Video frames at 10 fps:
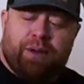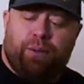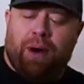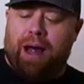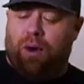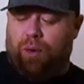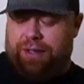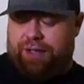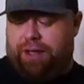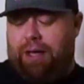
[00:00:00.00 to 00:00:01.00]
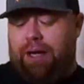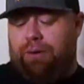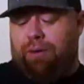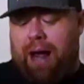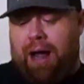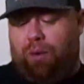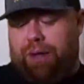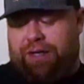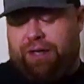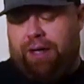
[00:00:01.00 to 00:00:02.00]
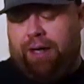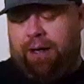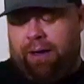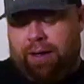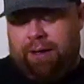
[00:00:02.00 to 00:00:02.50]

Rye whiskey, rye whiskey.